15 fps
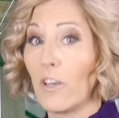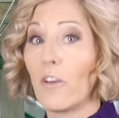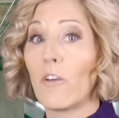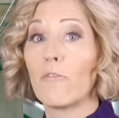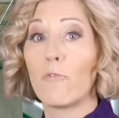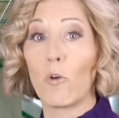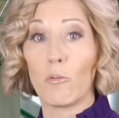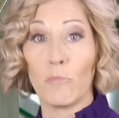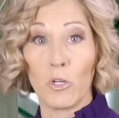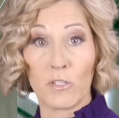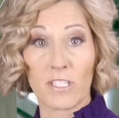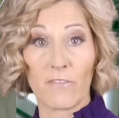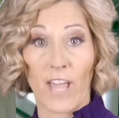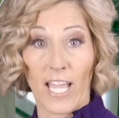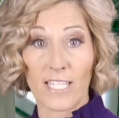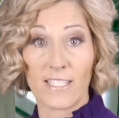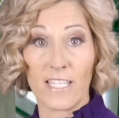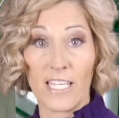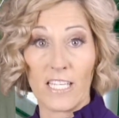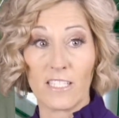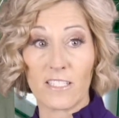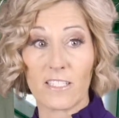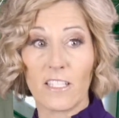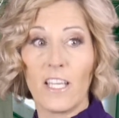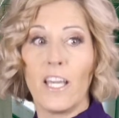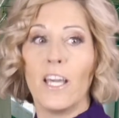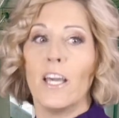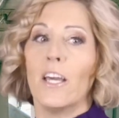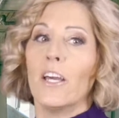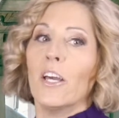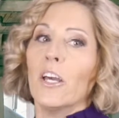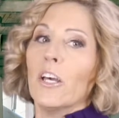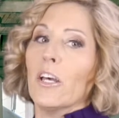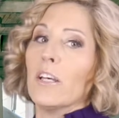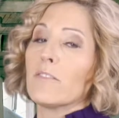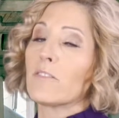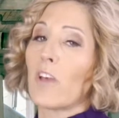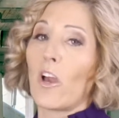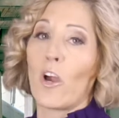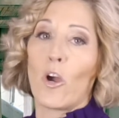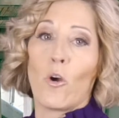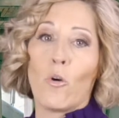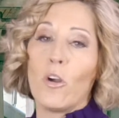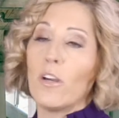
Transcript: for most vaccines. So